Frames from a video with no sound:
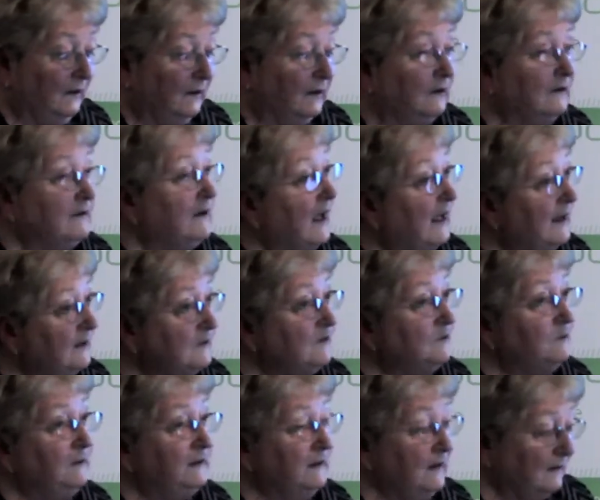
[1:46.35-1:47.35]
It has
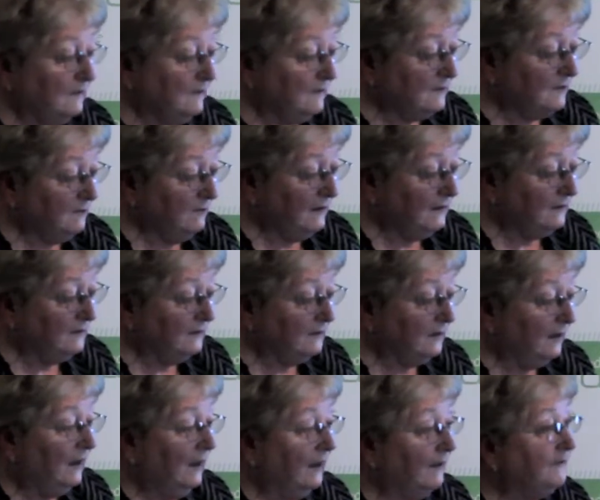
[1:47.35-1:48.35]
been estimated
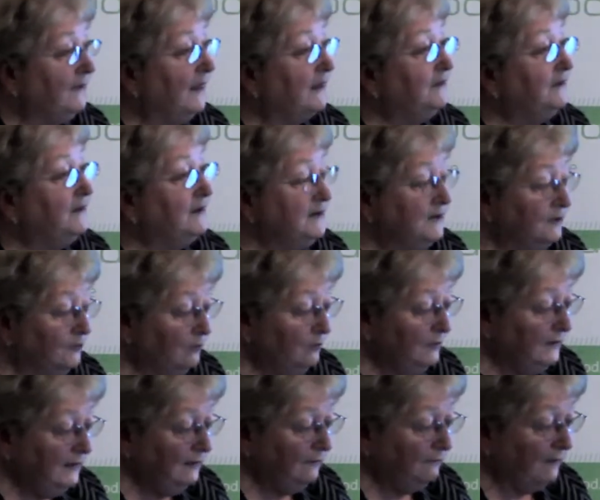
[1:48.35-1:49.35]
that the
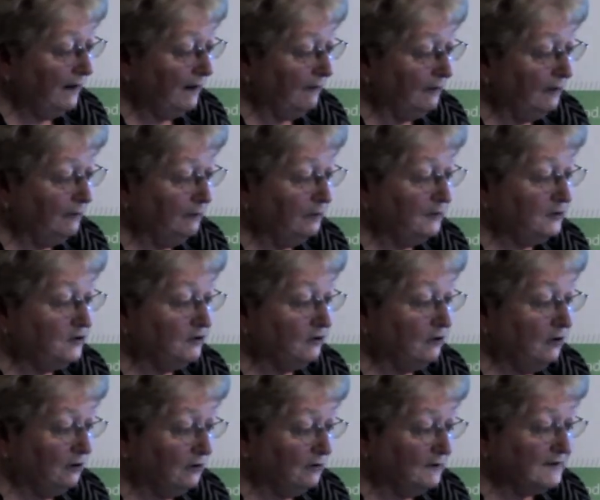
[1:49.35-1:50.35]
degree of error which
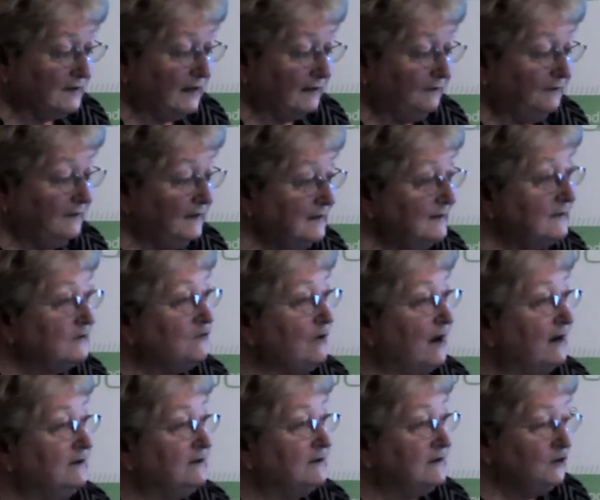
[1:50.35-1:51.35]
occurs at these
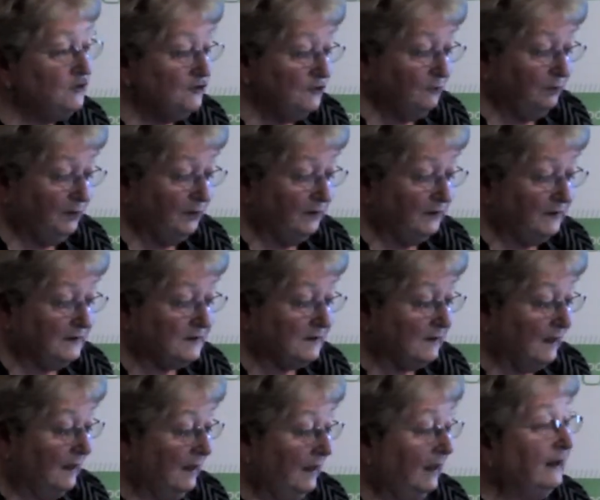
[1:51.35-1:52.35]
transition points
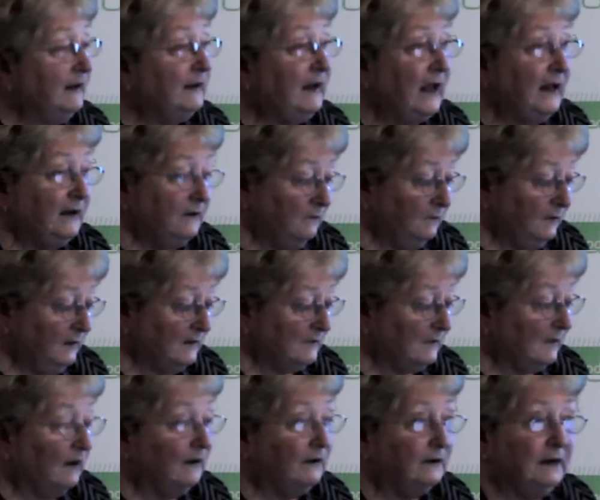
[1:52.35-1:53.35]
can be as
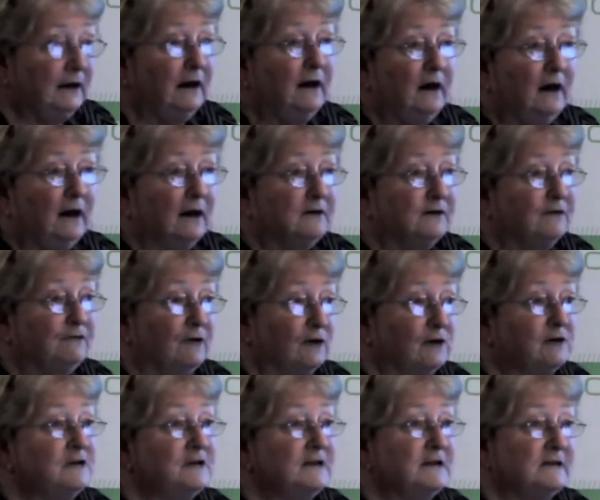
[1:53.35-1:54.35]
high as
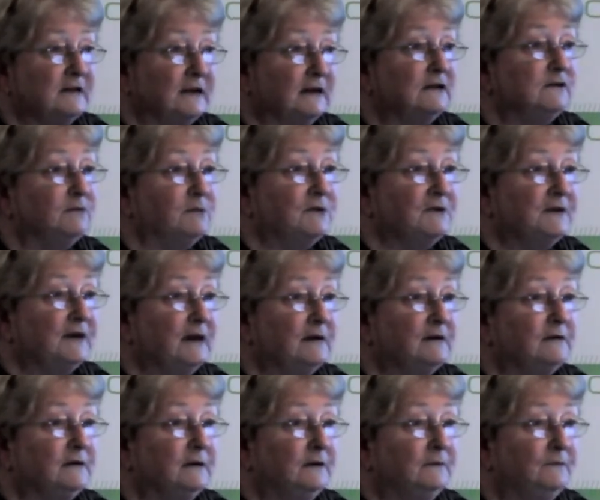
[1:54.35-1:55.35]

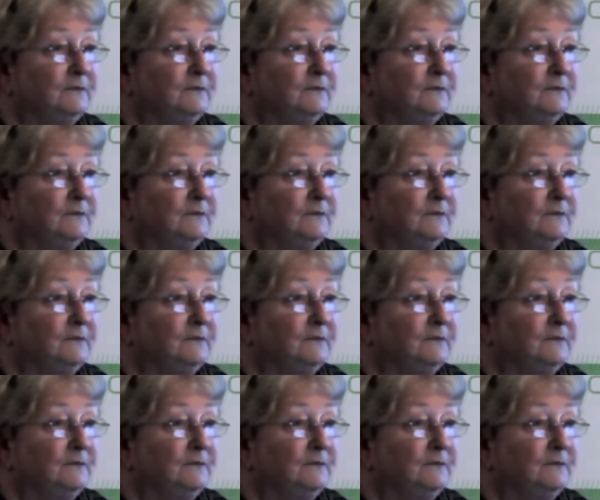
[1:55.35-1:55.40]
46%.